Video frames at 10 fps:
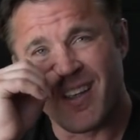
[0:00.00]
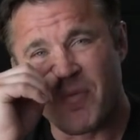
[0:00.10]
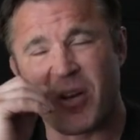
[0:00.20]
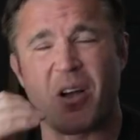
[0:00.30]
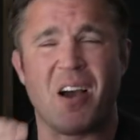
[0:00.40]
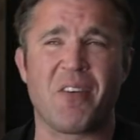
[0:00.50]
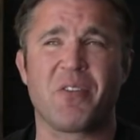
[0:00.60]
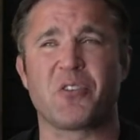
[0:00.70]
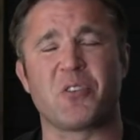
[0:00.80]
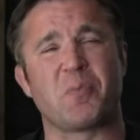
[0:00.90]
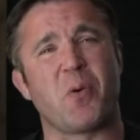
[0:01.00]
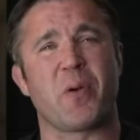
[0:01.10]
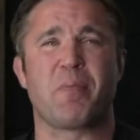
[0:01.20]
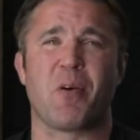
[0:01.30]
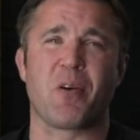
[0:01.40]
But Conor versus
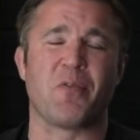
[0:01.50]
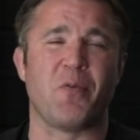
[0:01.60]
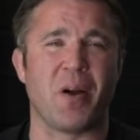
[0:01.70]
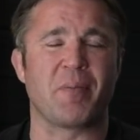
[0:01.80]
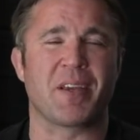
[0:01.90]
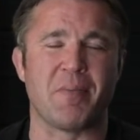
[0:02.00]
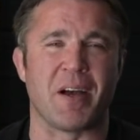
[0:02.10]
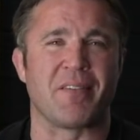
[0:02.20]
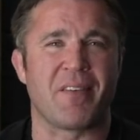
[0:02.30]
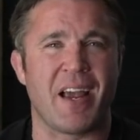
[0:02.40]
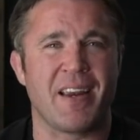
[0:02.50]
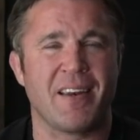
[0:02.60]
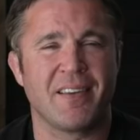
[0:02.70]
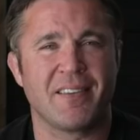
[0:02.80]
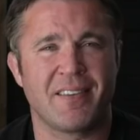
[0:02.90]
Poirier part four, come on, right?
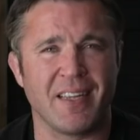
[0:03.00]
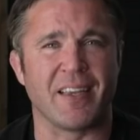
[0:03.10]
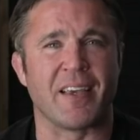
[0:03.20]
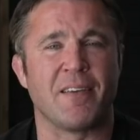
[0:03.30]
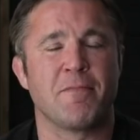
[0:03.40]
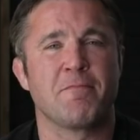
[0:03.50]
Silly.